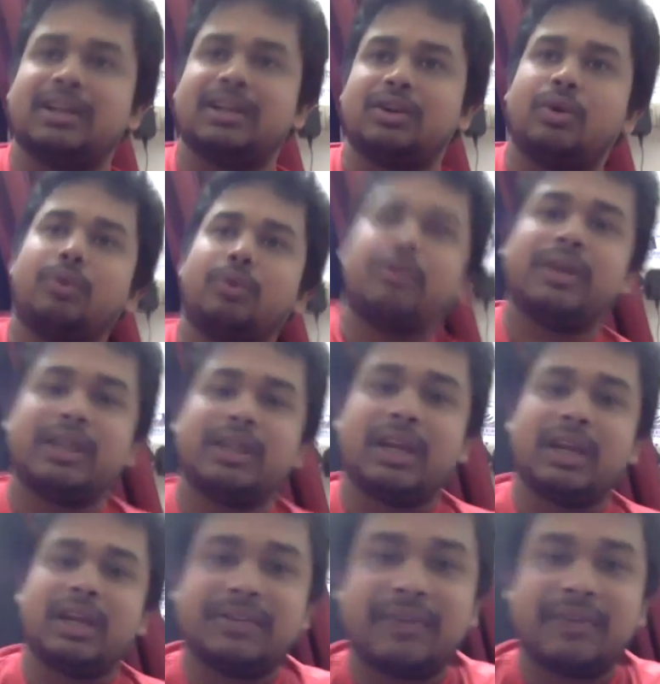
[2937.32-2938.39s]
no way
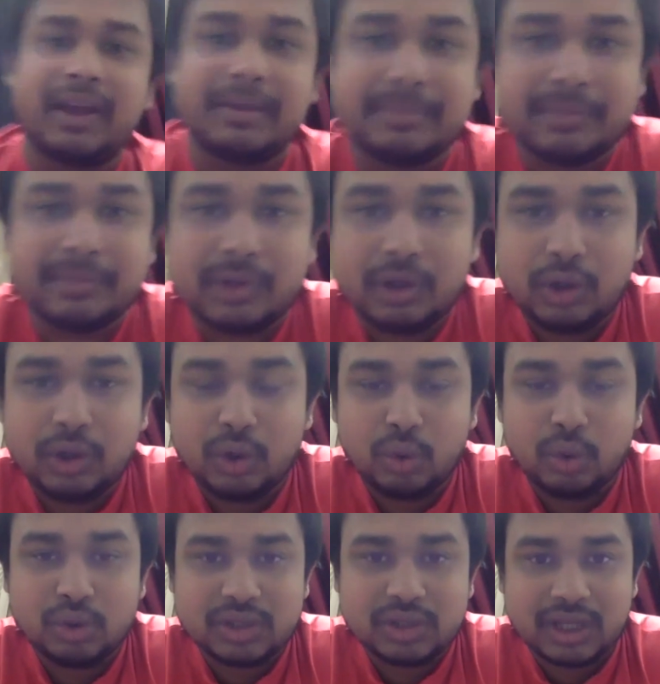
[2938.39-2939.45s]
that if I'm
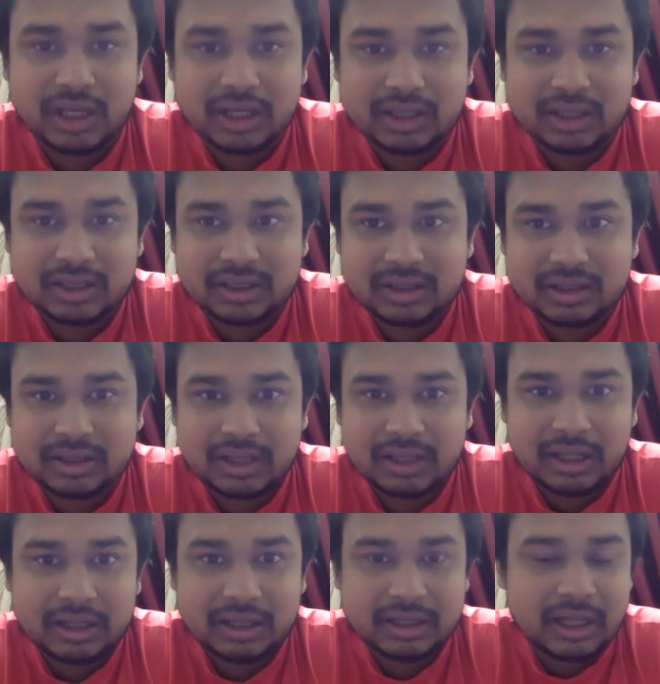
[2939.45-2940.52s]
losing,
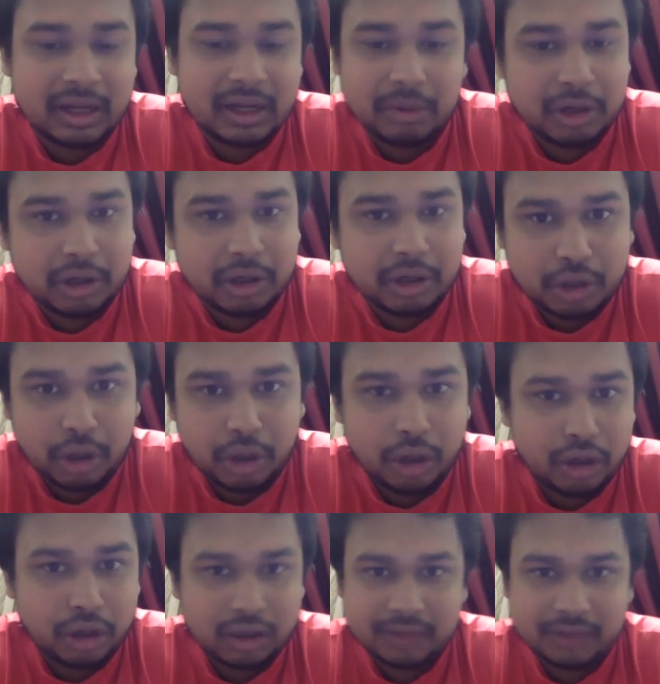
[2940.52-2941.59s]
then I will not
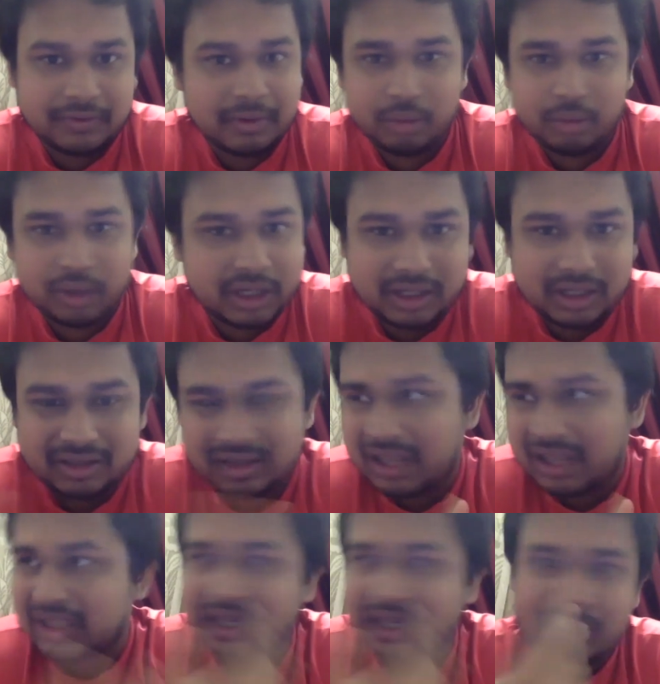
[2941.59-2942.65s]
talk. If I'm winning,
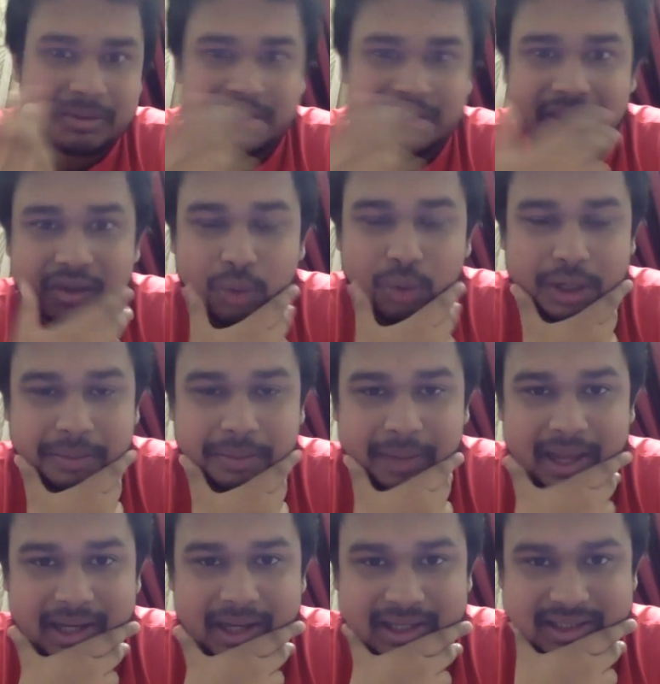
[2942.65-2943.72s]
nothing. I mean, quite
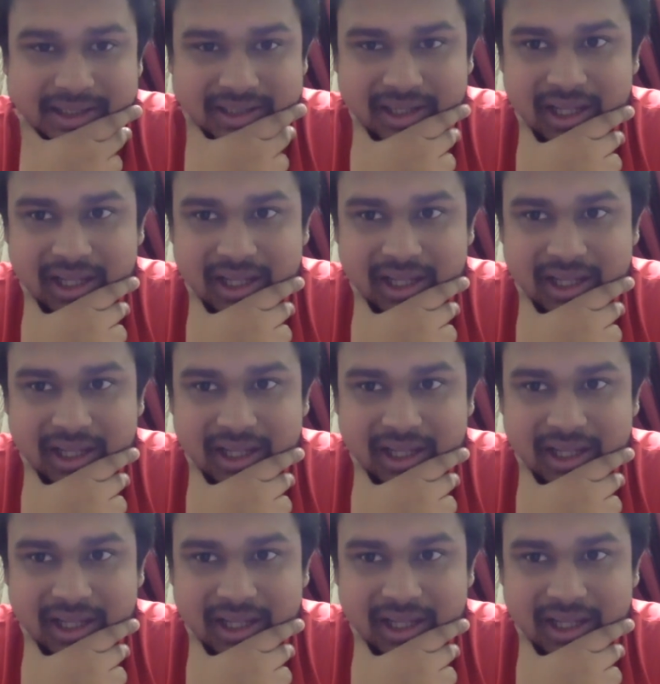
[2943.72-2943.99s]
balanced.